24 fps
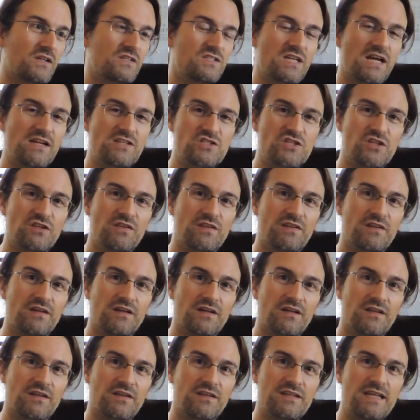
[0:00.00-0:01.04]
touching
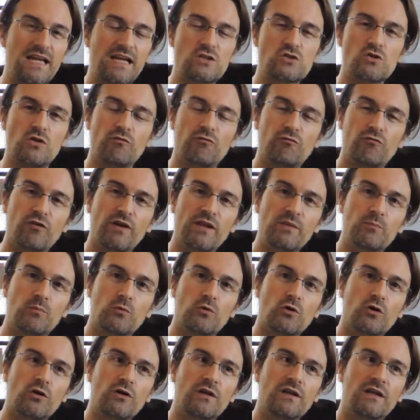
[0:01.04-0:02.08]
the actual
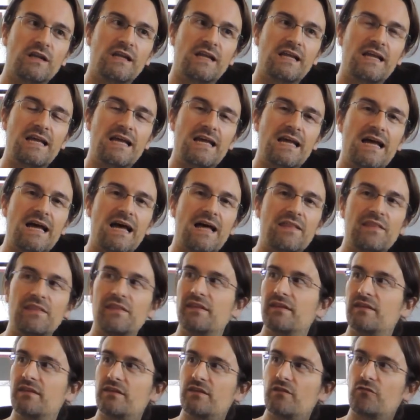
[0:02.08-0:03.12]
fretboard, and
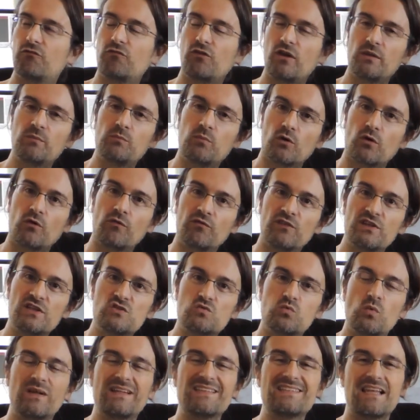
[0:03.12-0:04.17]
the fretboard on
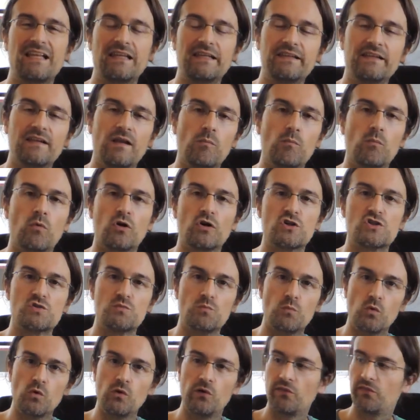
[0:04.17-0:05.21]
this one is a little more
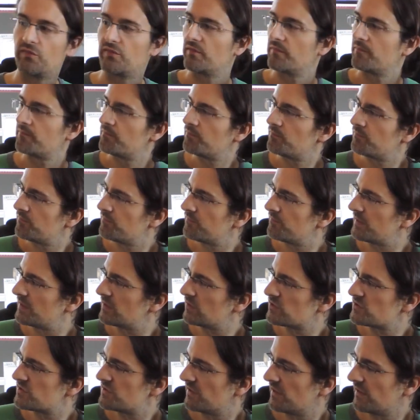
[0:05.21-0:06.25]
smooth
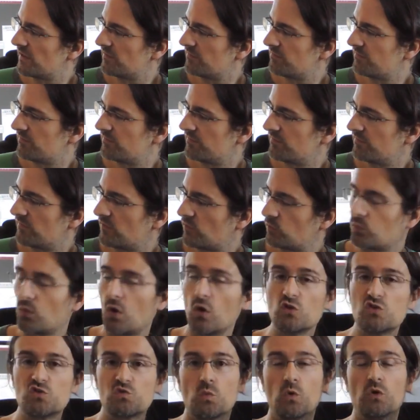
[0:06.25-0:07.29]
because the
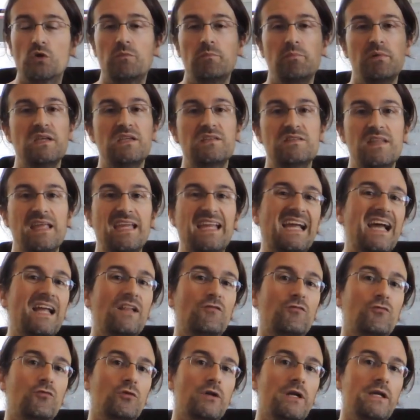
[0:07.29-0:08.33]
rosewood piece they
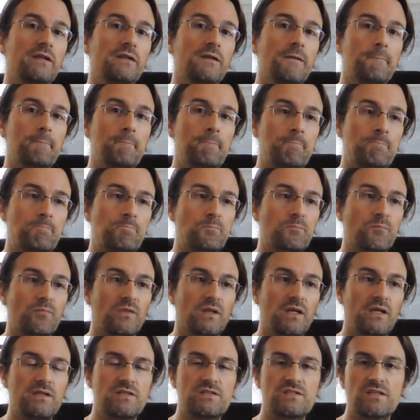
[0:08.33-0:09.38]
got for it,
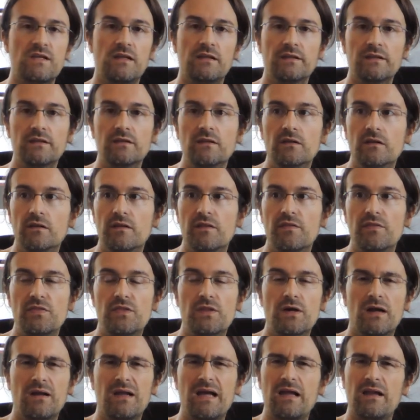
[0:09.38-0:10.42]
it's a little
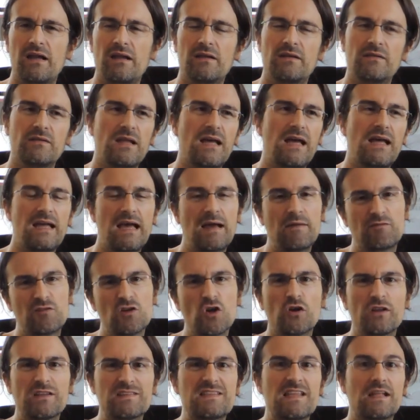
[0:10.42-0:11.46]
dark. I've
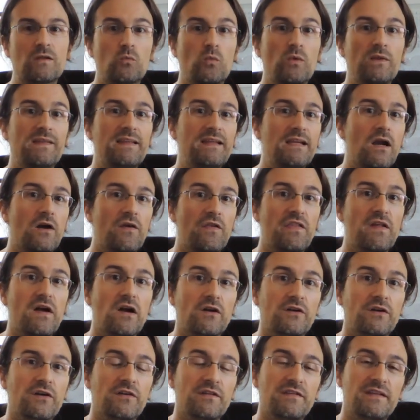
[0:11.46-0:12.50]
noticed that when they are
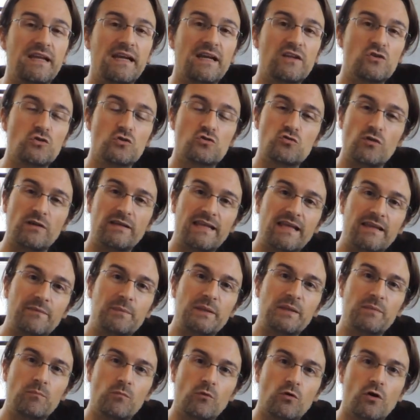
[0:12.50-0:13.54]
darker, they are usually a
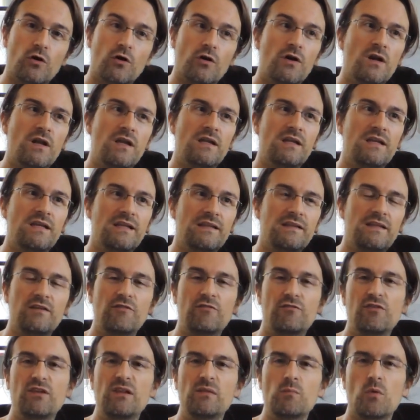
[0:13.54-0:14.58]
bit more, they
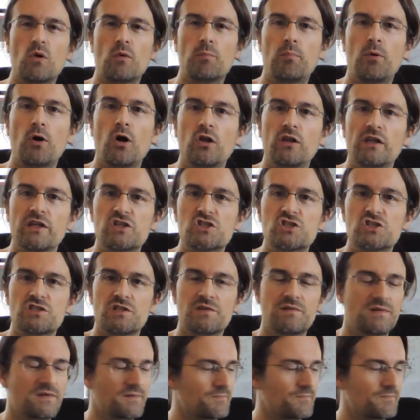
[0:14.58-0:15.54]
feel more polished.